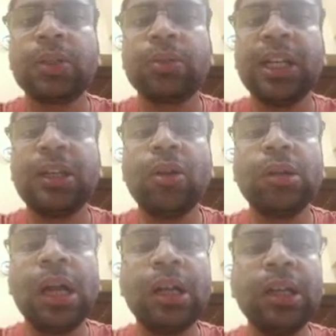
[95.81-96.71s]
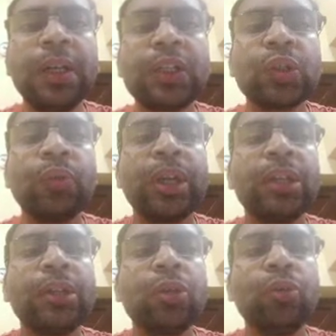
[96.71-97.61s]
So deadlock occurs
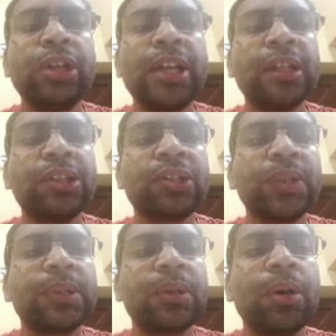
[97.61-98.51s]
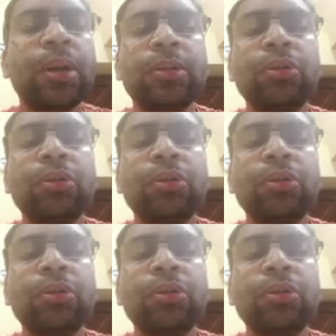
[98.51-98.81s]
when two transactions or